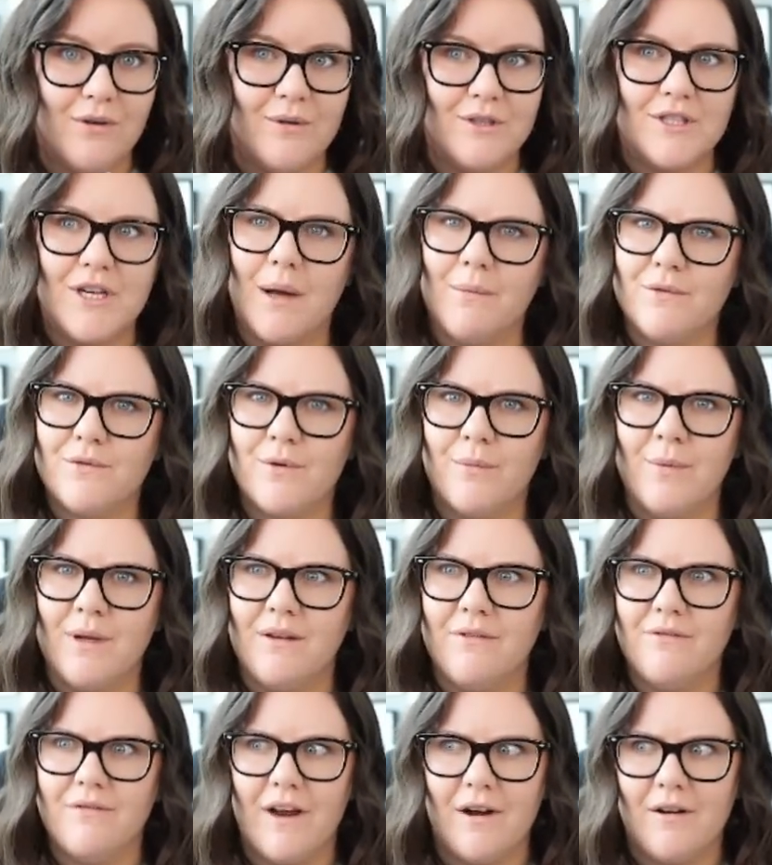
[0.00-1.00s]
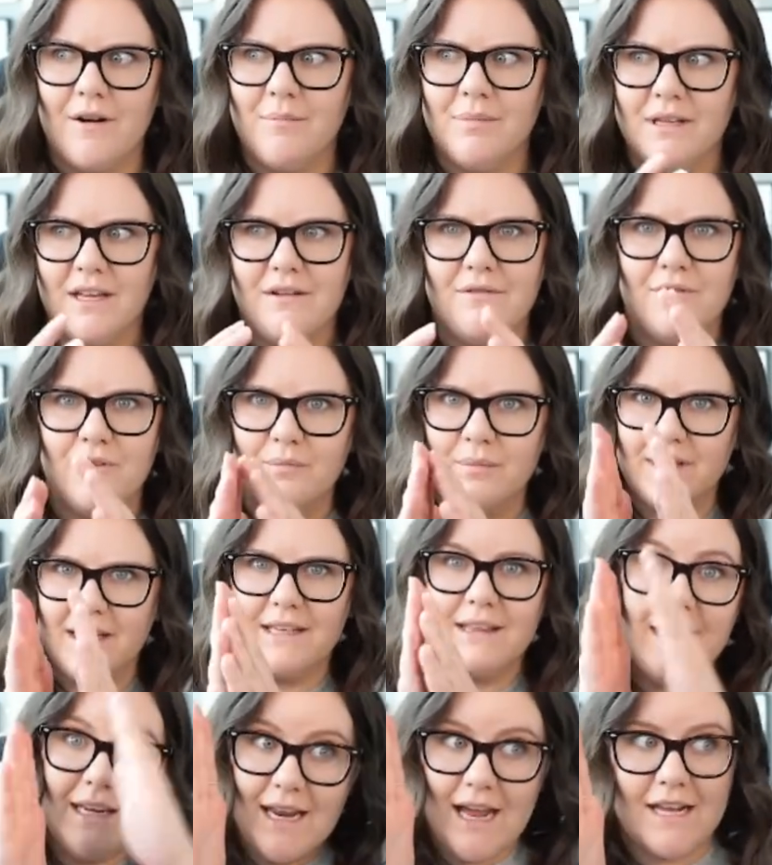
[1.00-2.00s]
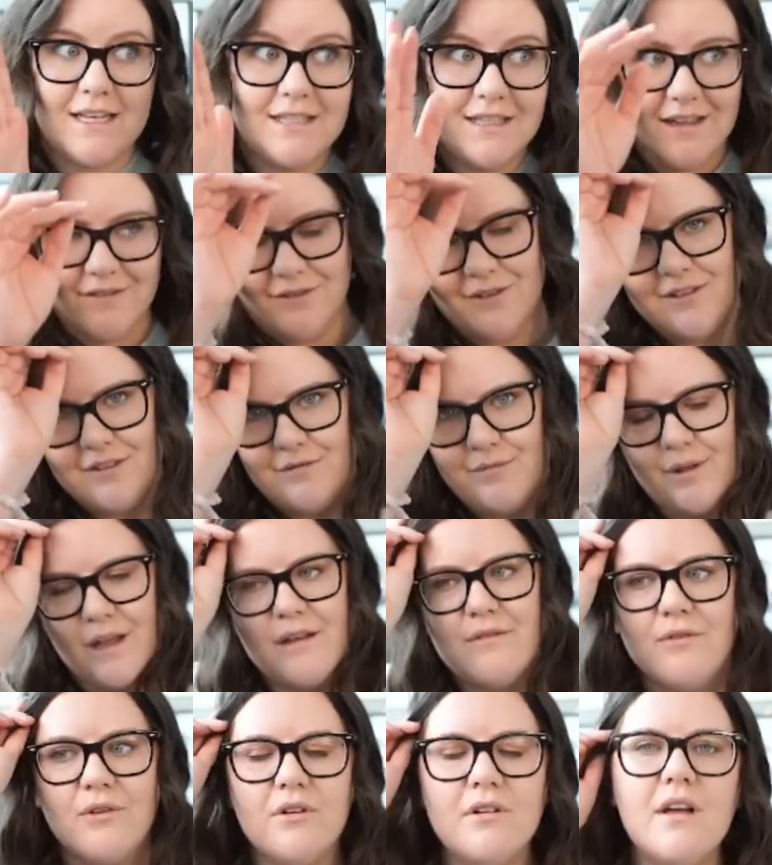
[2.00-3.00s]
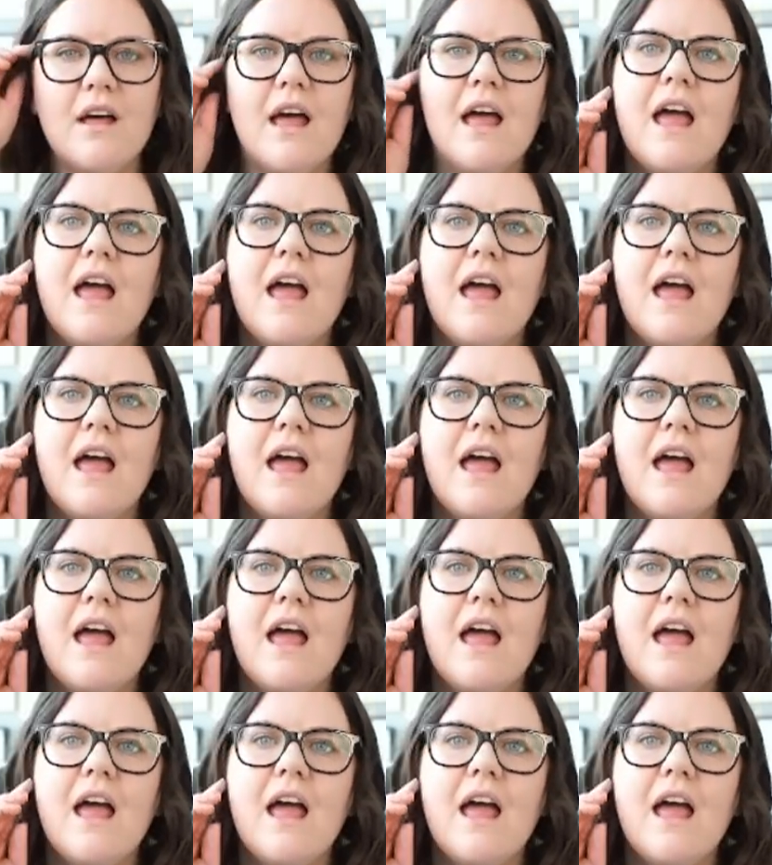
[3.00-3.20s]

which comes from being very playful, but like the next level of playful.